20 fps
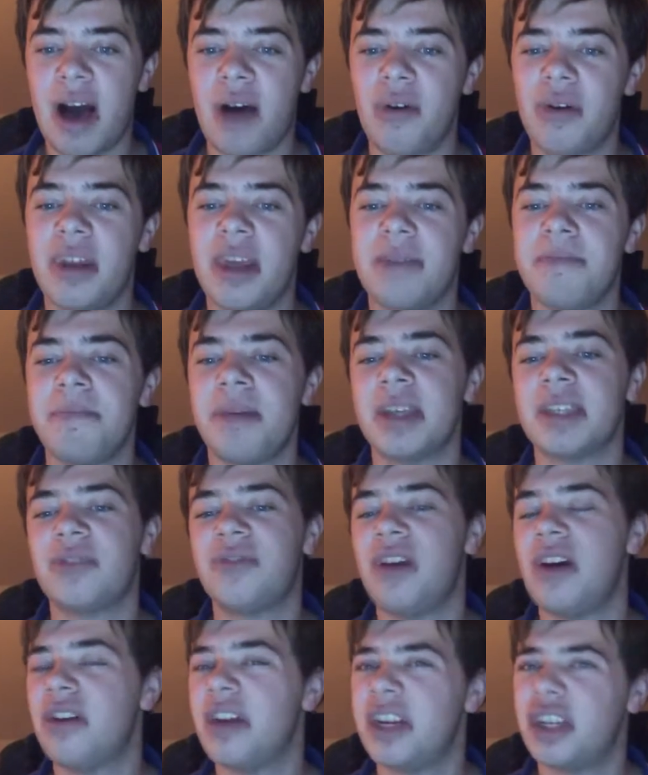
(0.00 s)
however they
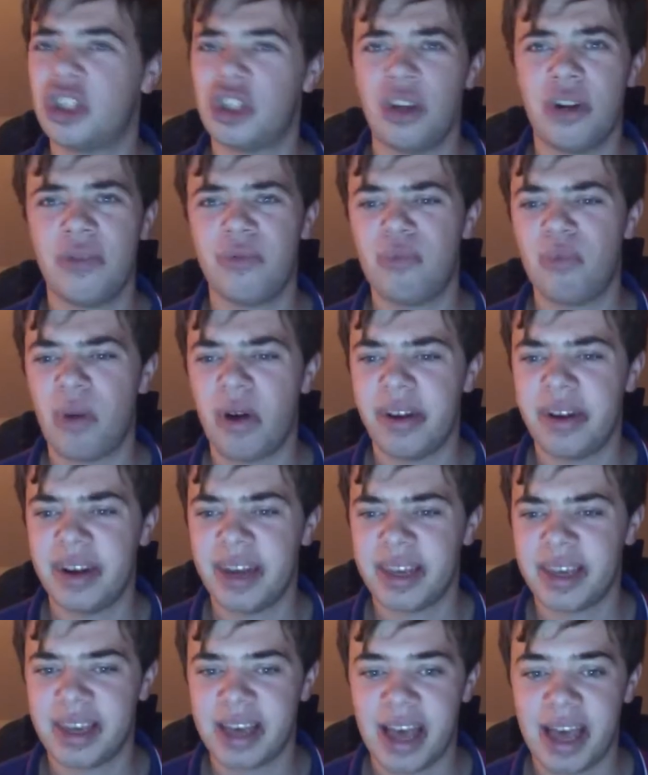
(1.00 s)
must feel they should have
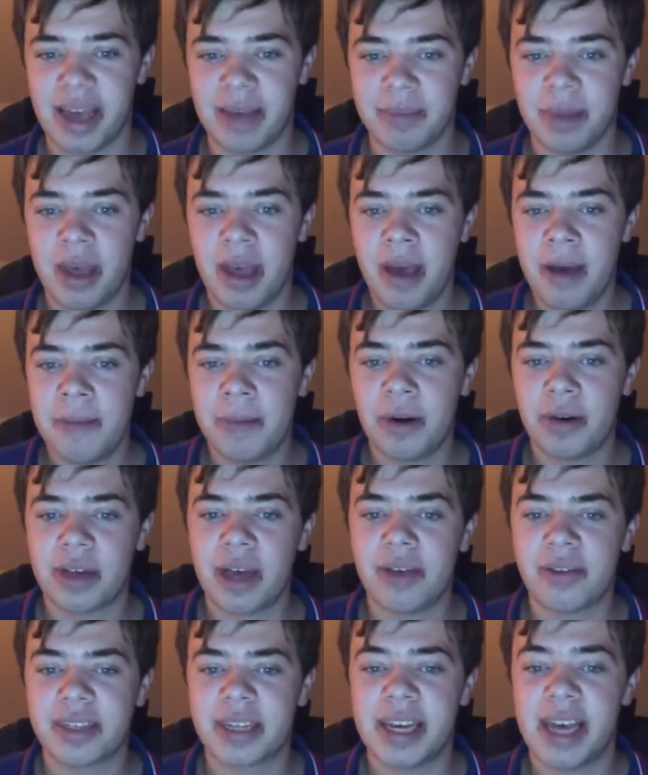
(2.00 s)
won the game.
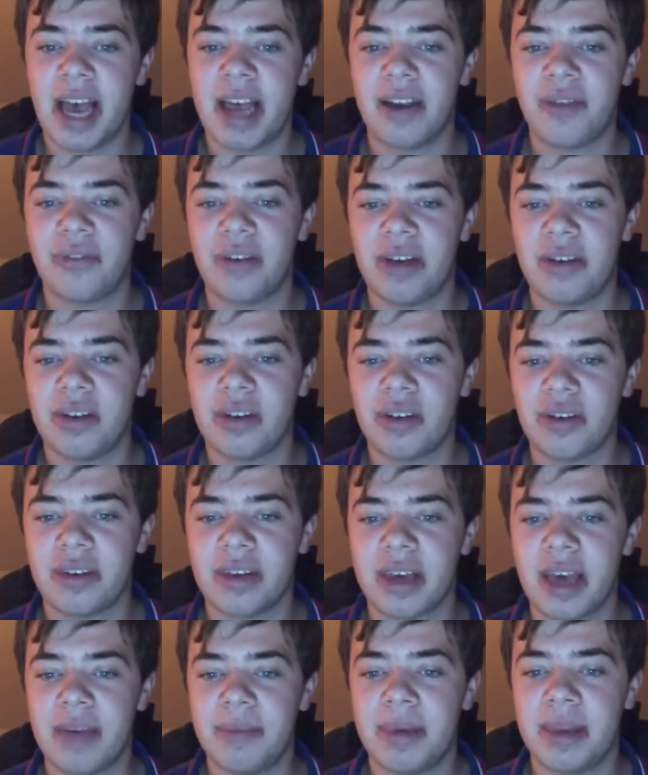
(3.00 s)
Bilkowski had a very
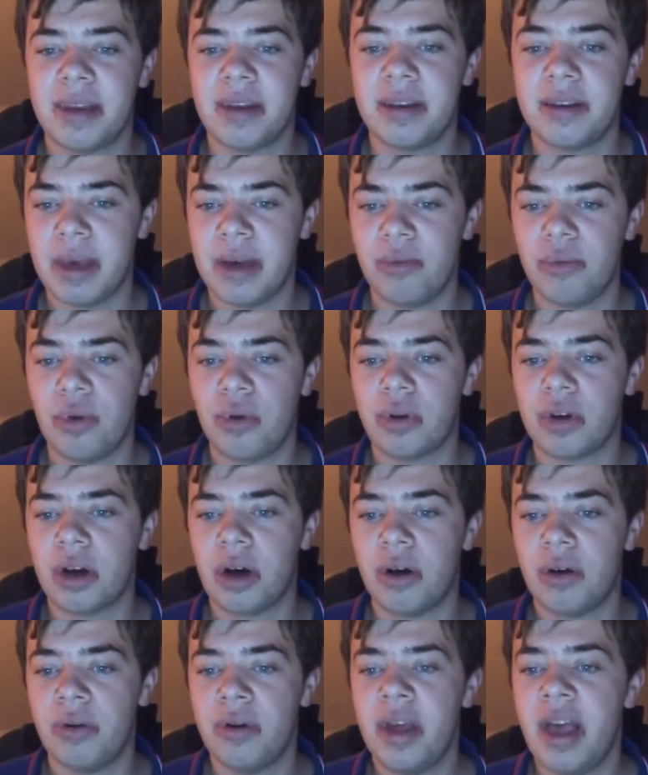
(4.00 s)
good game in Millwall
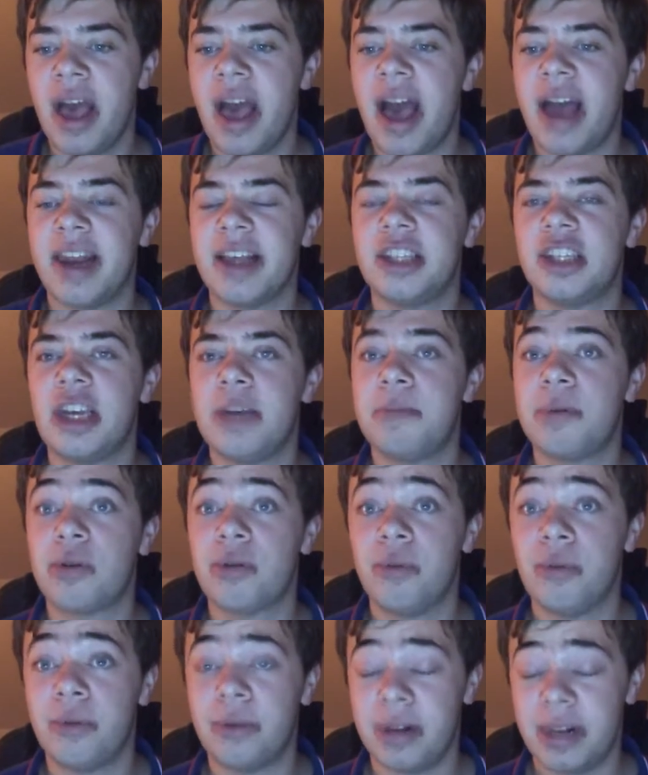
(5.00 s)
goal, and they
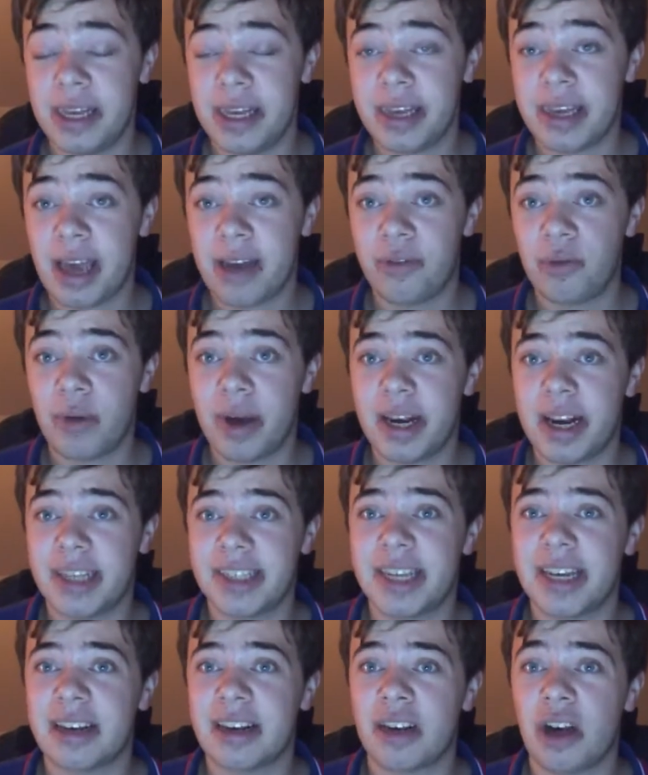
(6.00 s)
cheaply gave away
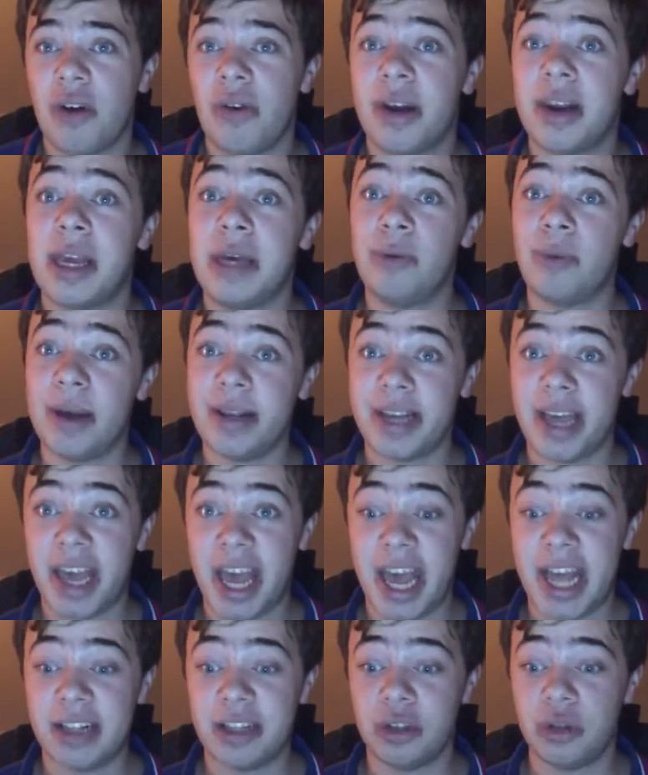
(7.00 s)
their second goal and they went
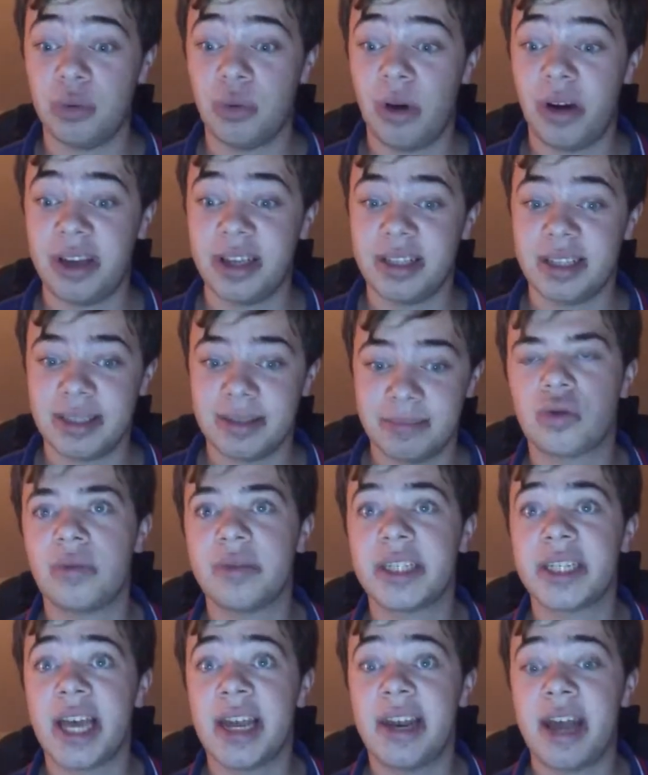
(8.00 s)
ahead twice.
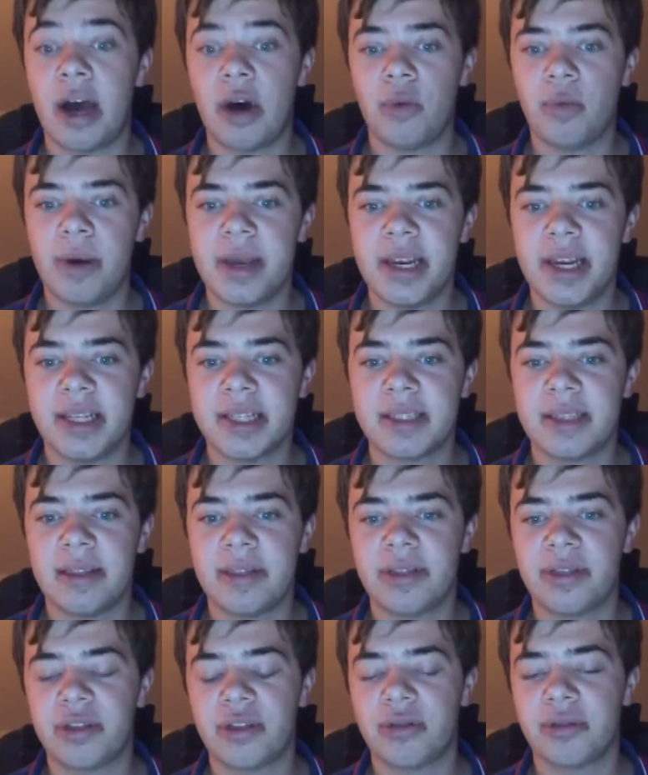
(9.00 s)
Swansea are now winless
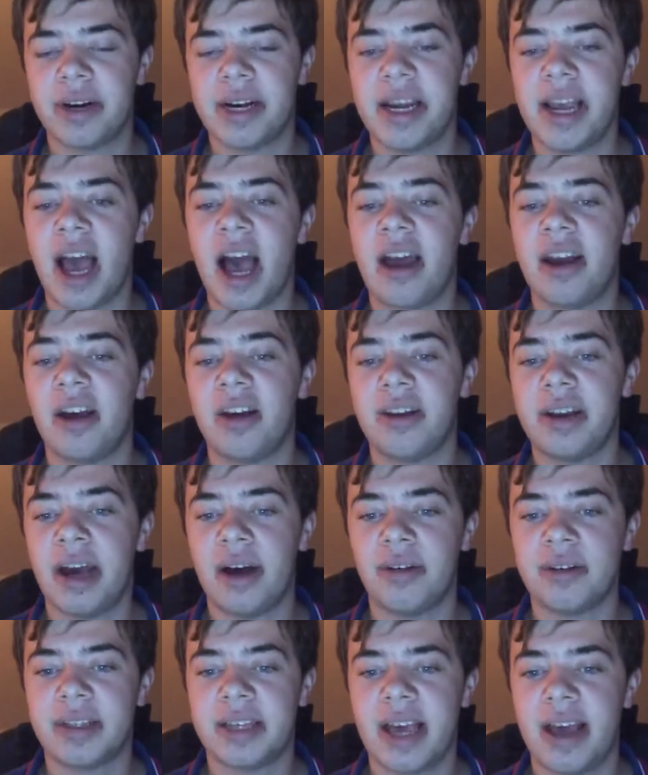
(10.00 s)
in three and are
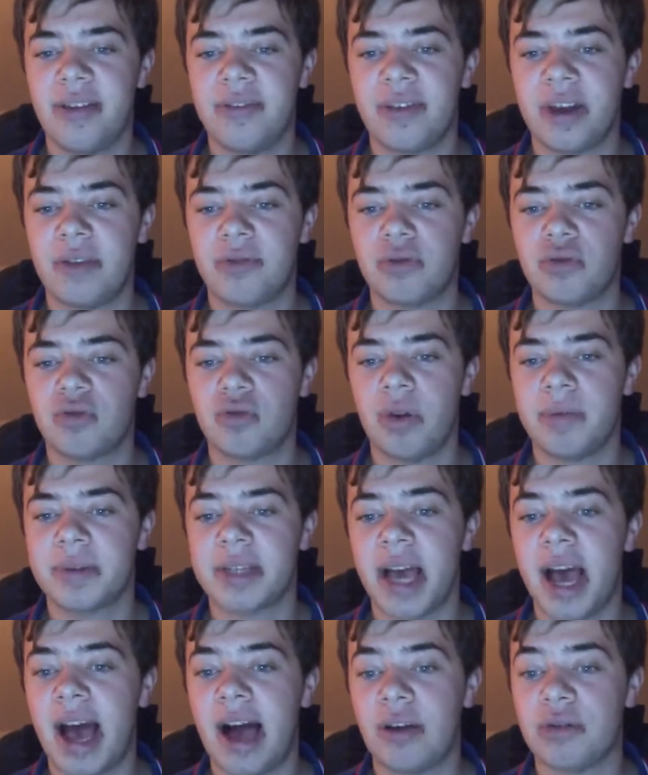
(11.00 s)
now tenth and have
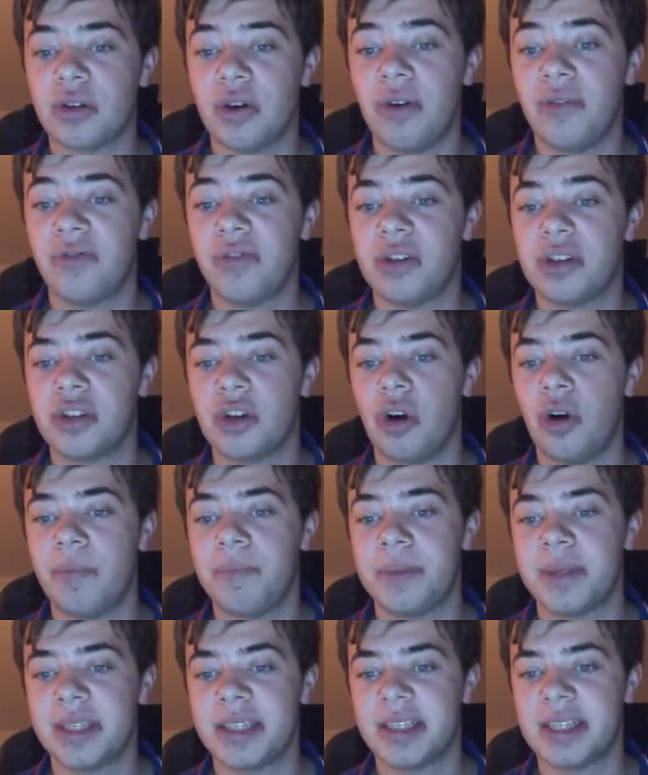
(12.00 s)
dropped out of the
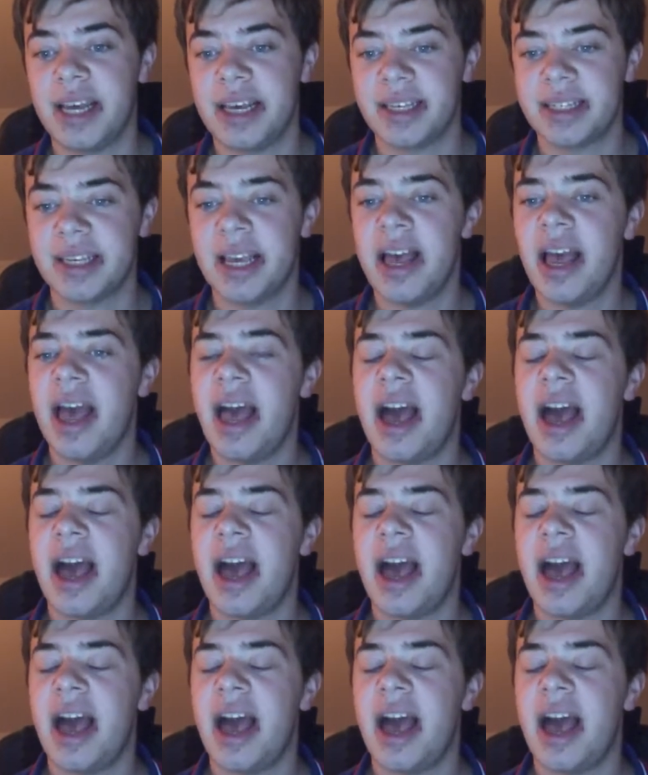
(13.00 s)
top six,